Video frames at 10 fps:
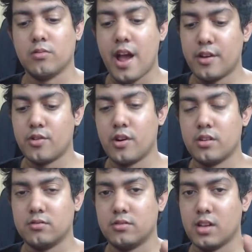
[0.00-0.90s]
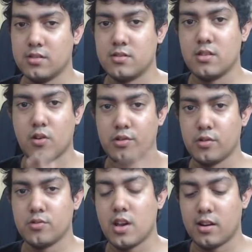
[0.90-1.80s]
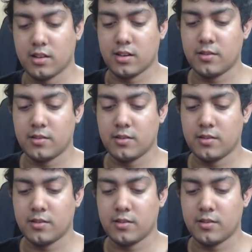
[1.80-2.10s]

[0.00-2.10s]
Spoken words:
Android does the audio channel.